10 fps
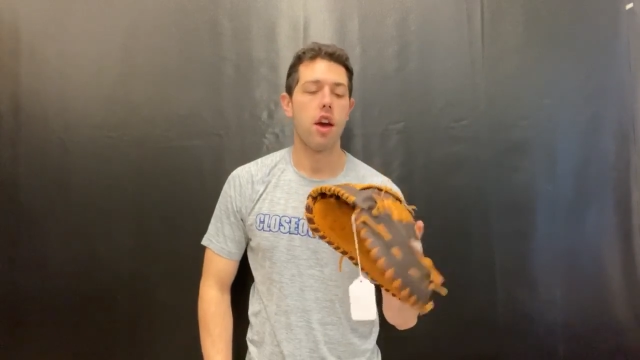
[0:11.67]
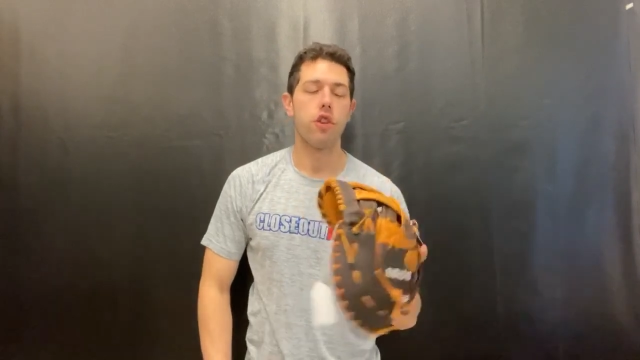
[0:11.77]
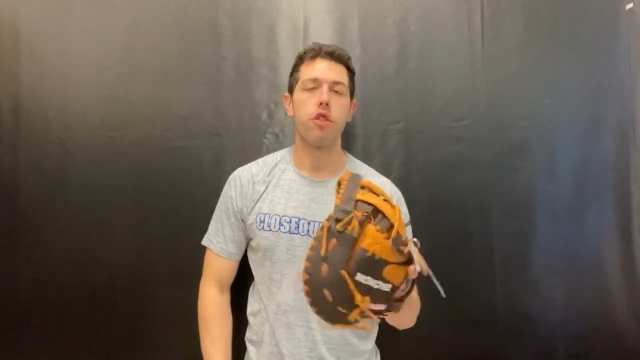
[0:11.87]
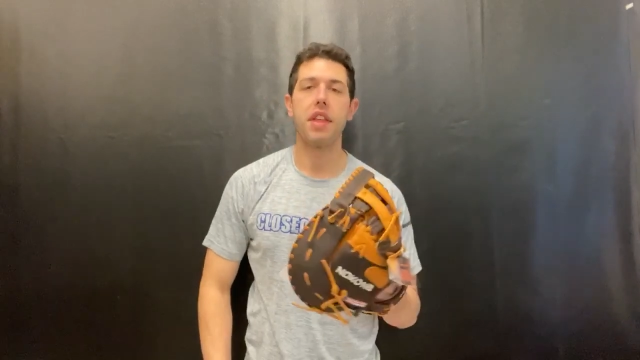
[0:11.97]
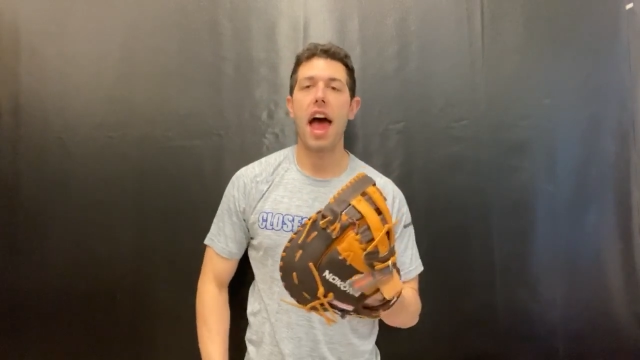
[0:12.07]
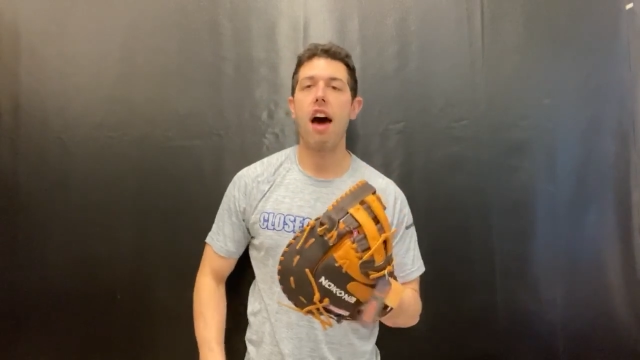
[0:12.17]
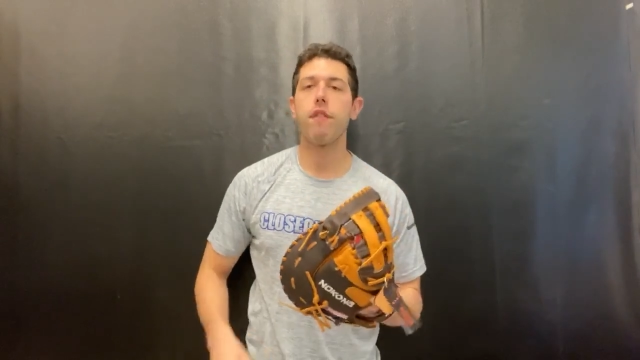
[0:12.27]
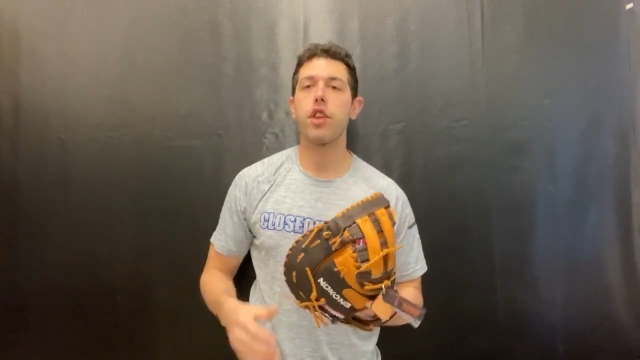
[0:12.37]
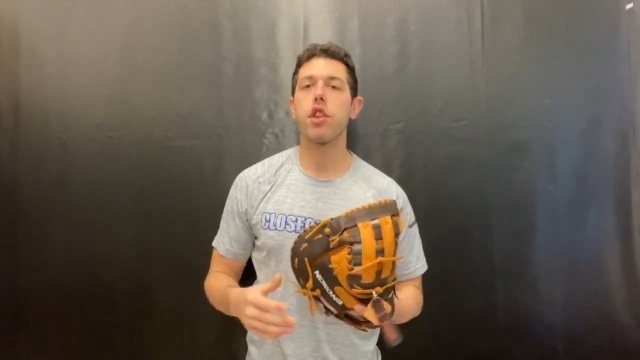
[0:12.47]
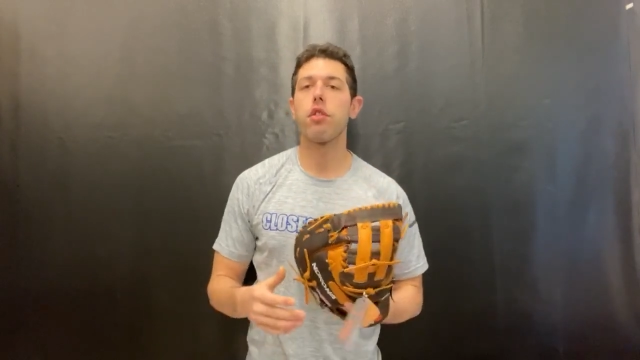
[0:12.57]
So the
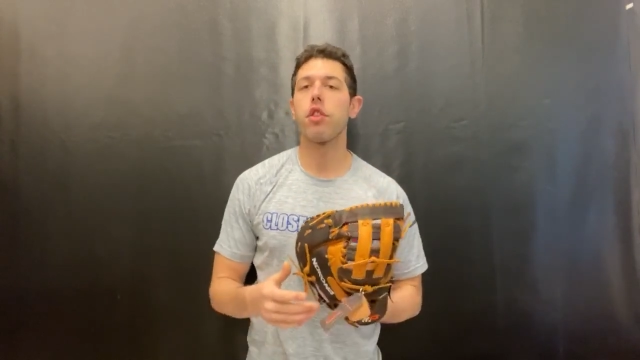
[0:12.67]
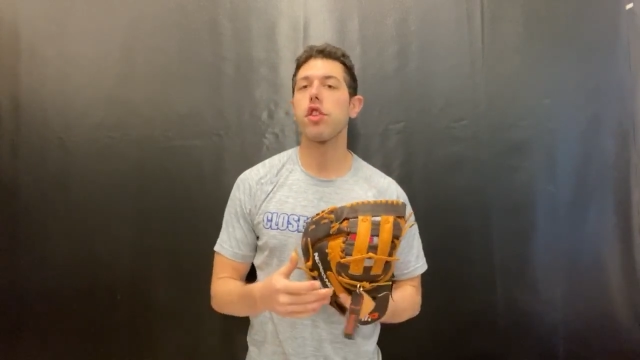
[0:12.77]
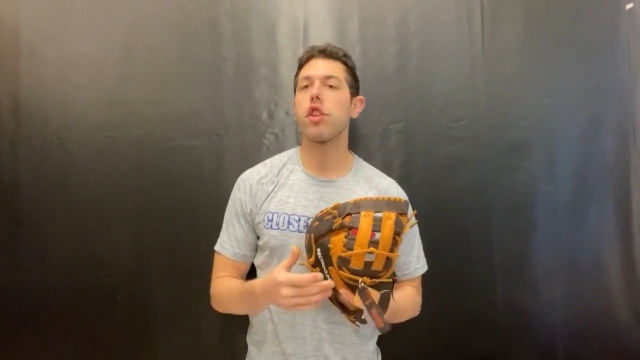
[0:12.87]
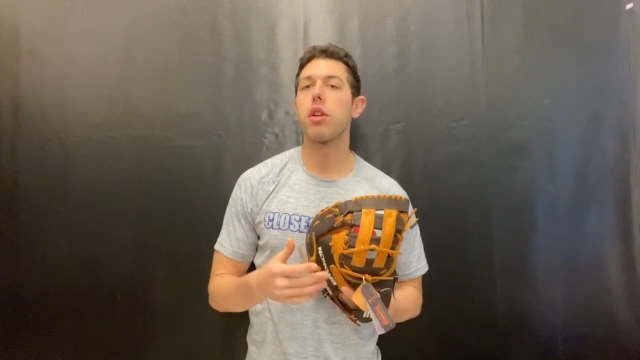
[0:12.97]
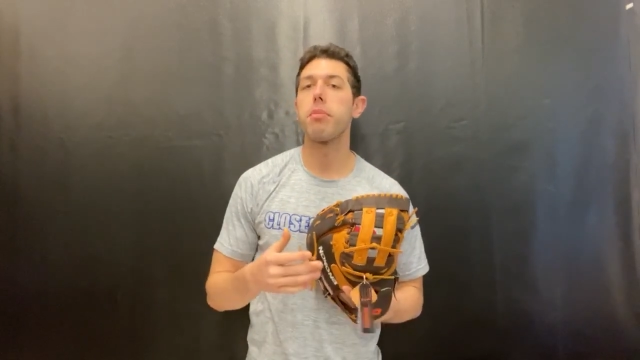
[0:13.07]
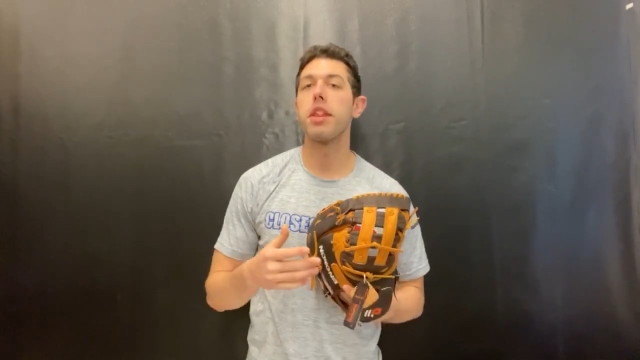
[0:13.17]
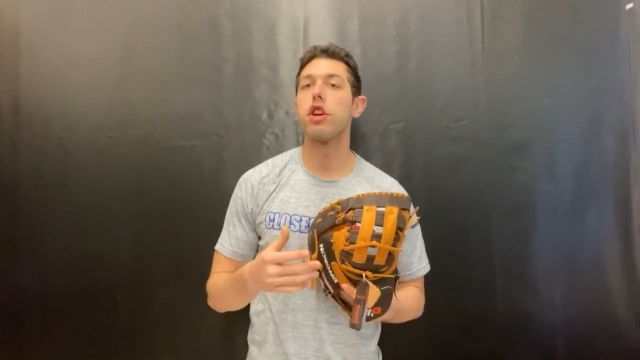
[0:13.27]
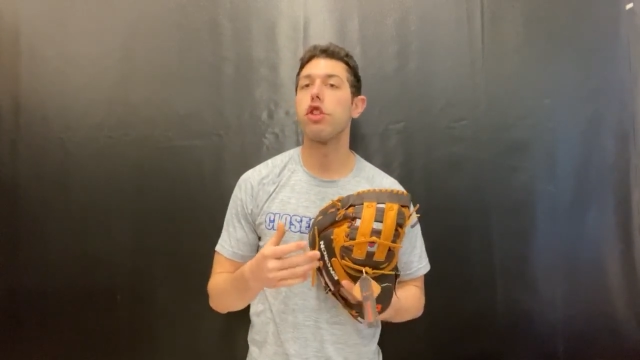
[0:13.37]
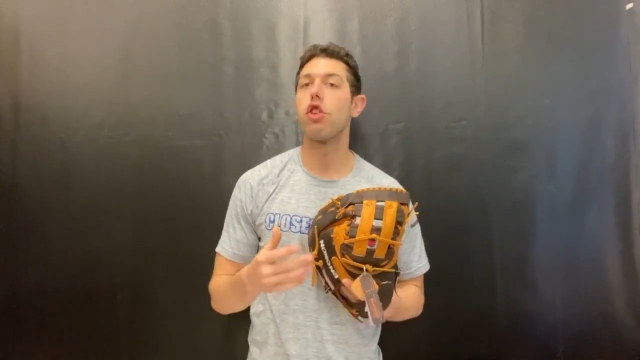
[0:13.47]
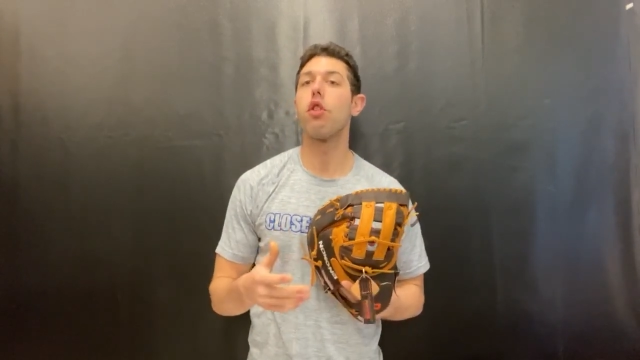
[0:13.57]
Alpha series is going to be
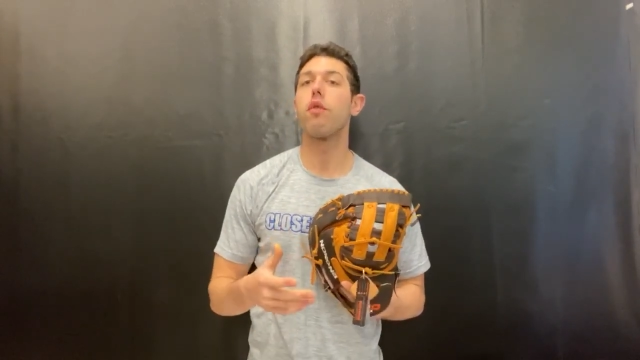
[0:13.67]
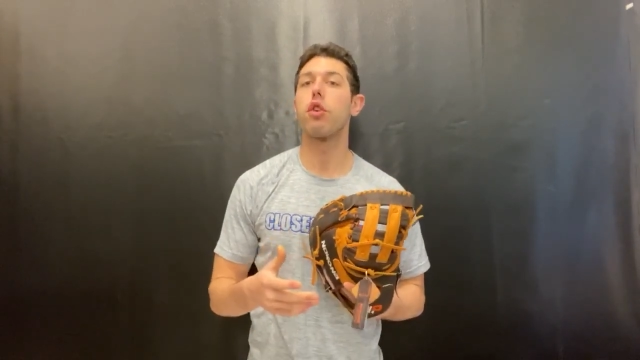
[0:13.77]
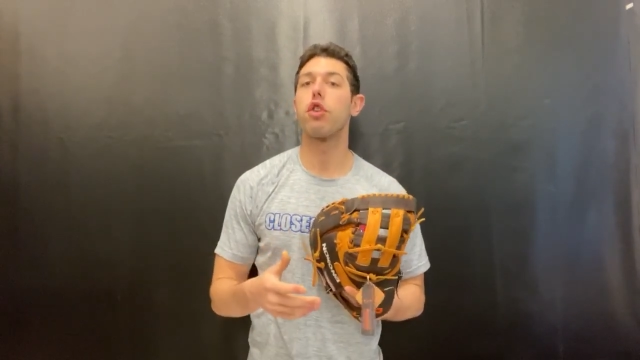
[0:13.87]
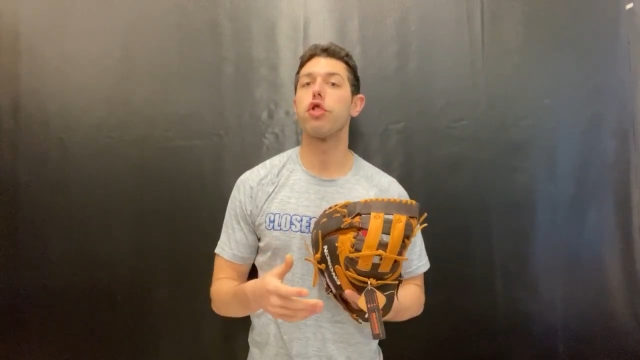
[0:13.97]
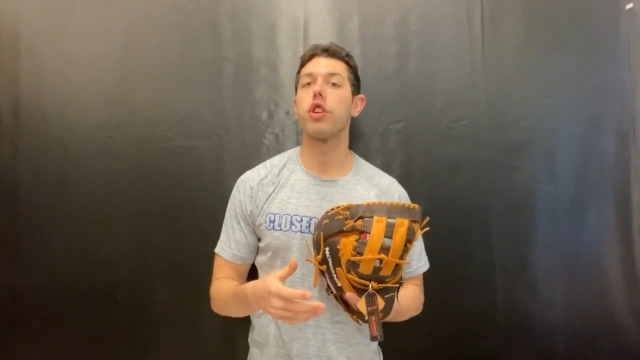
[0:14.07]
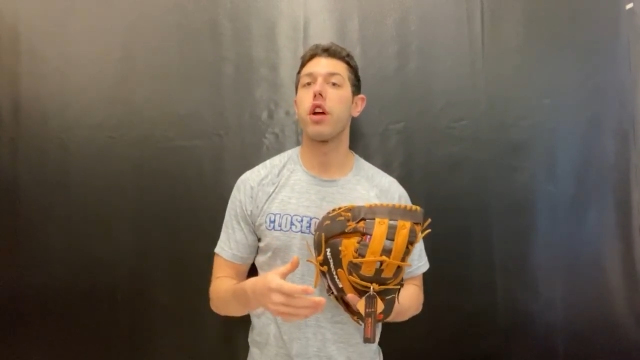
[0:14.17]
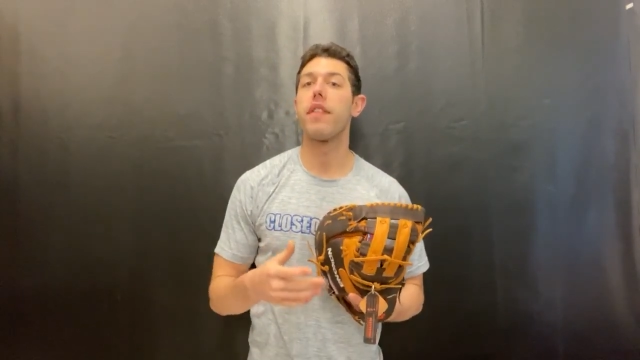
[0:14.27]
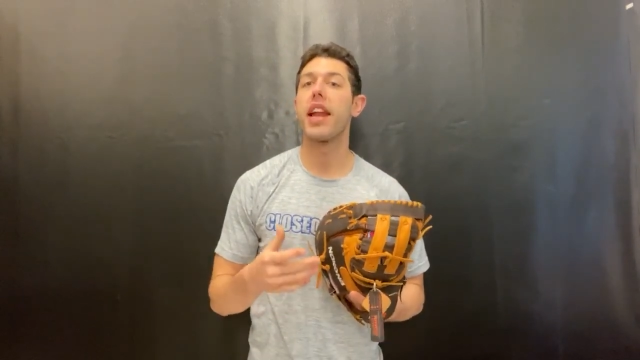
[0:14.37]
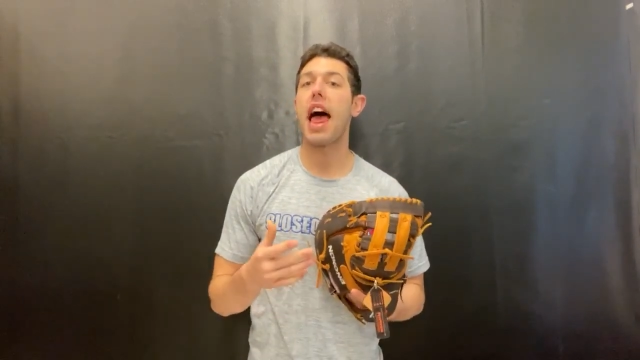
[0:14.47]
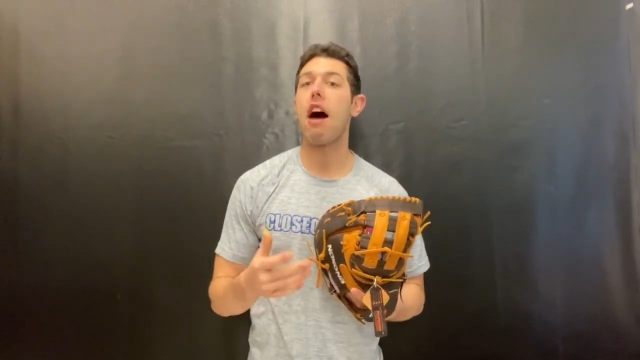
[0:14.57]
the adult version
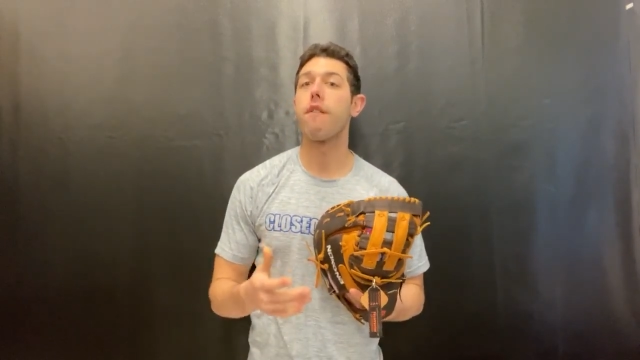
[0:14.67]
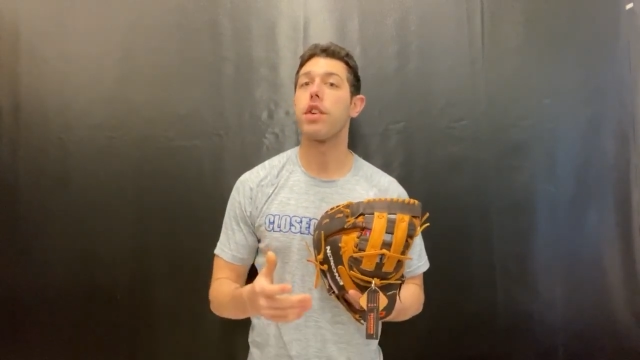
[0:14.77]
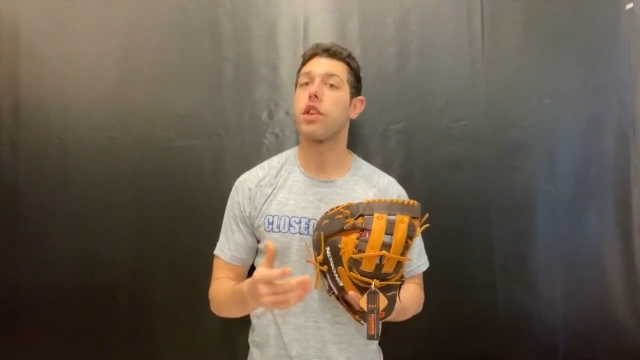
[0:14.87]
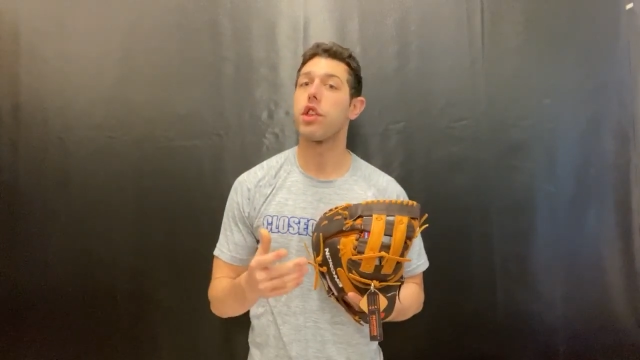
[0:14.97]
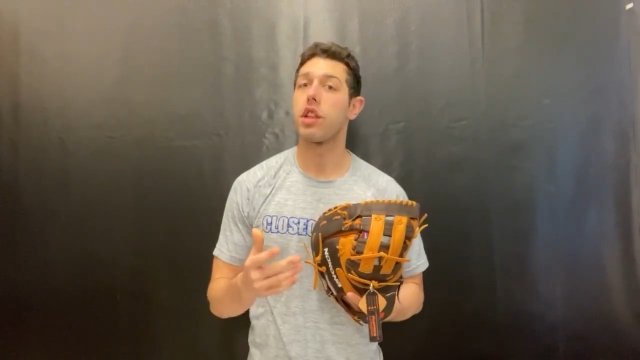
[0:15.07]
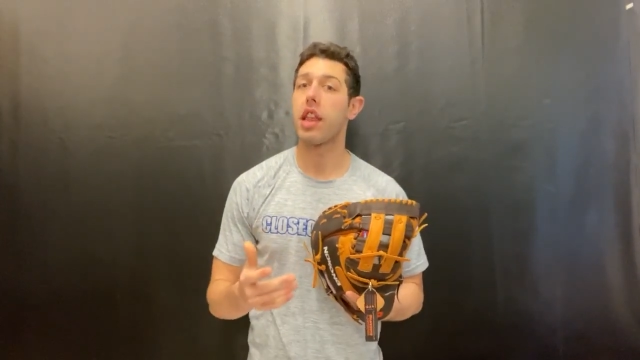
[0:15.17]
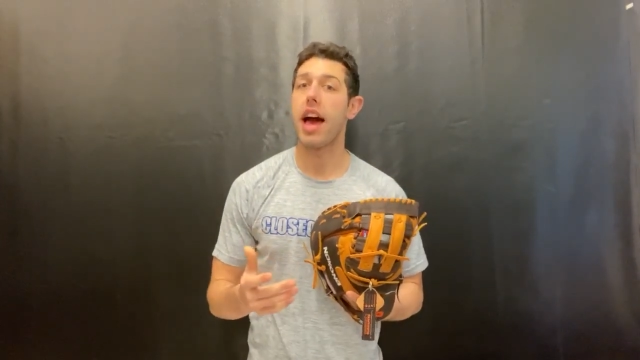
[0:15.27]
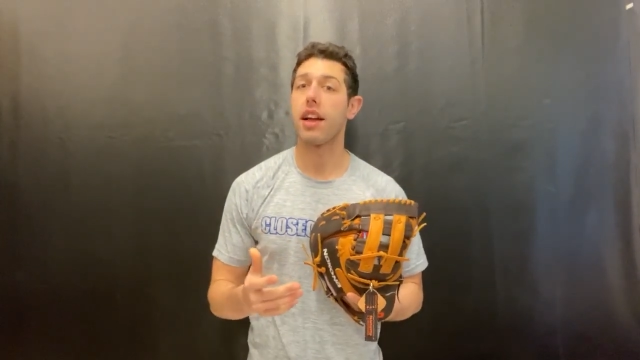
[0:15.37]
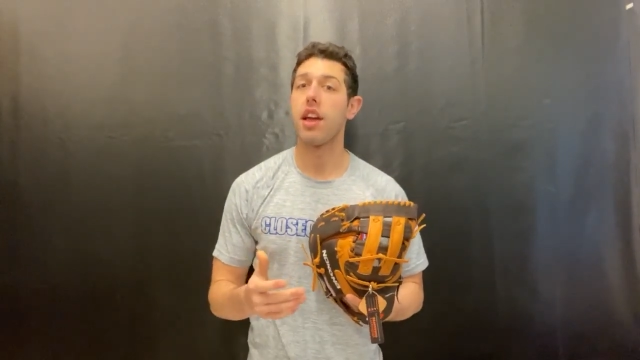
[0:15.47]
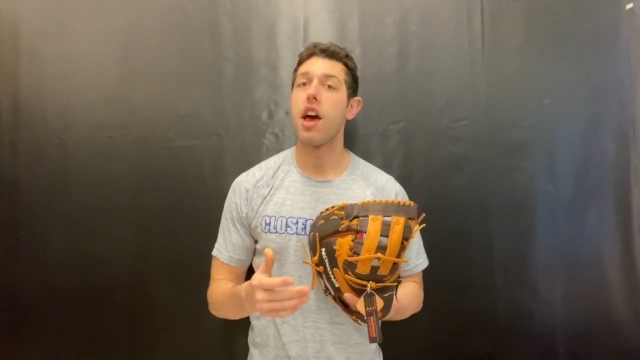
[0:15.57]
of that Alpha
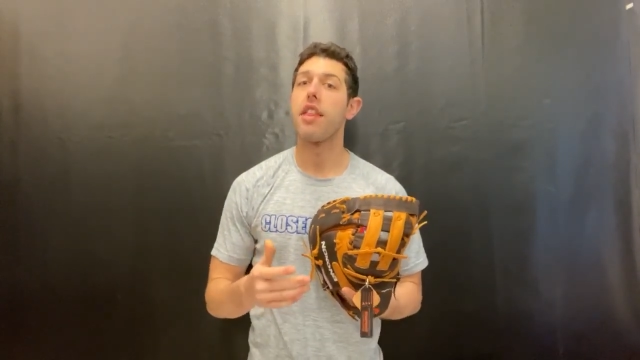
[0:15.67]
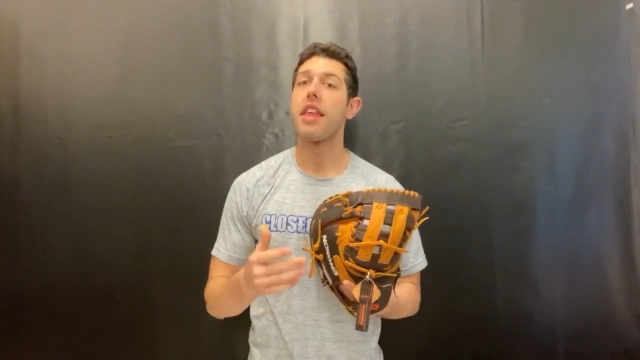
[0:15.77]
Select.